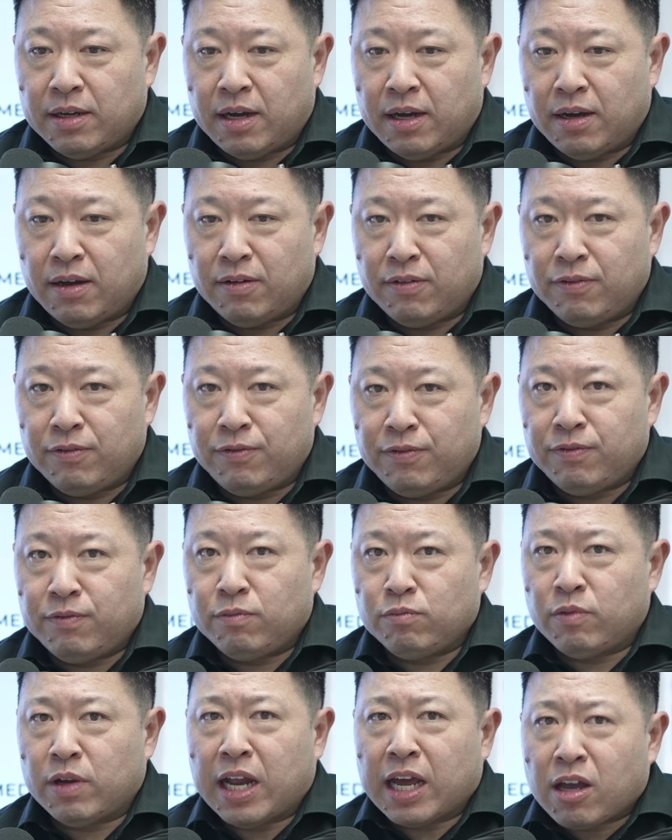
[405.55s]
of
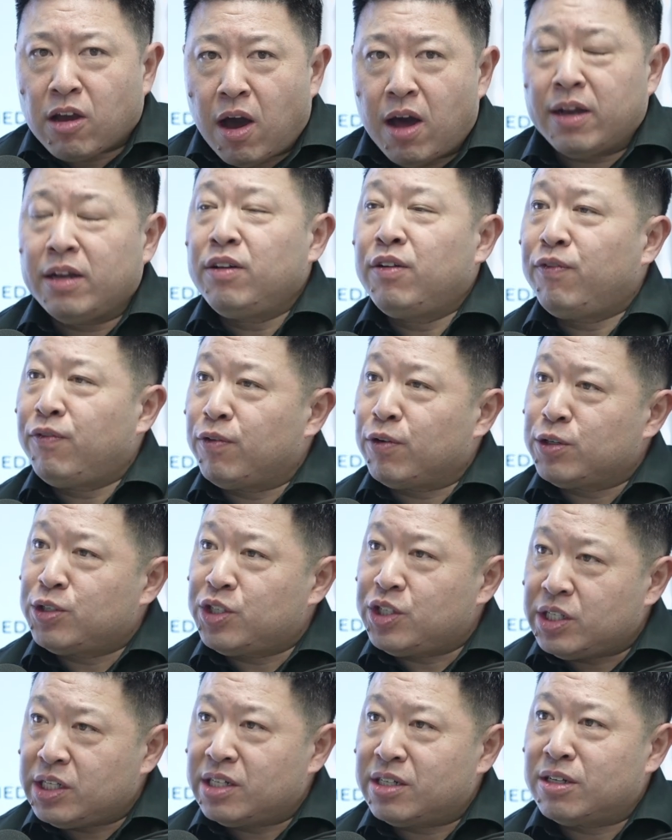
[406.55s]
when I got into
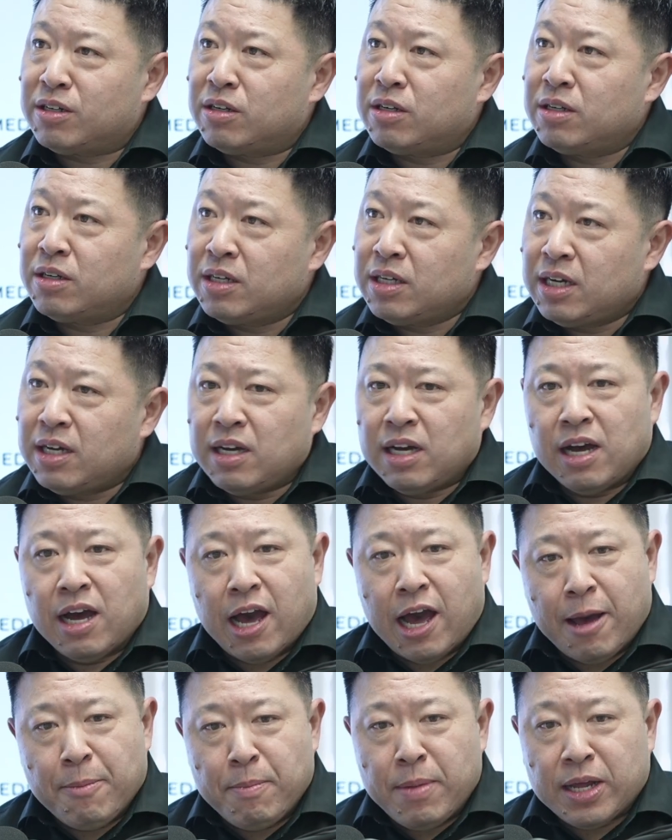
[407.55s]
first year,
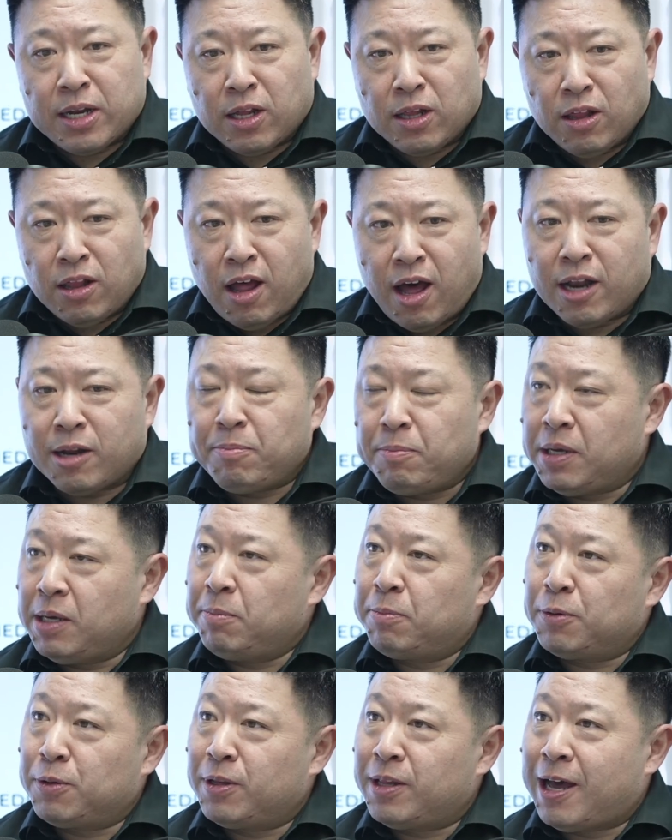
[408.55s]
I met a lot of
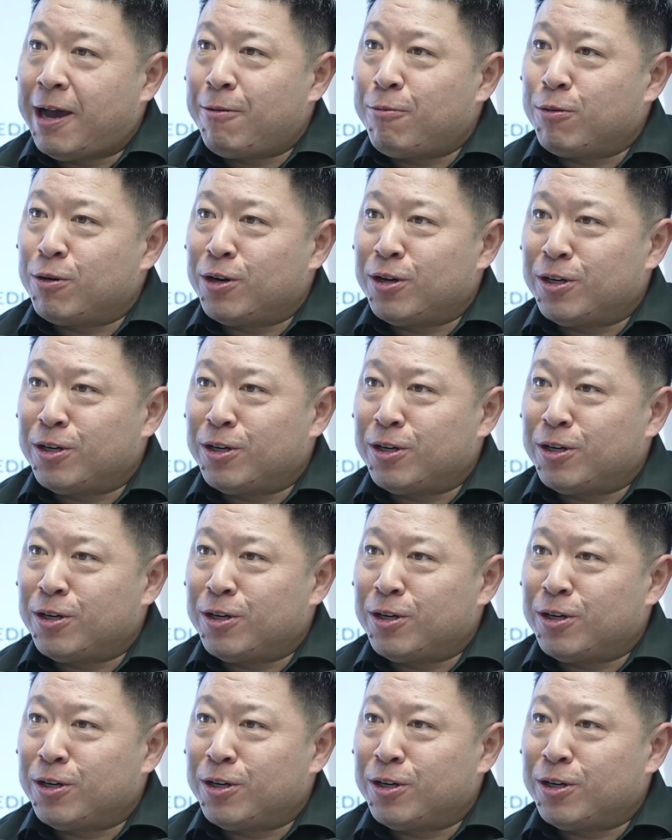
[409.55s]
people that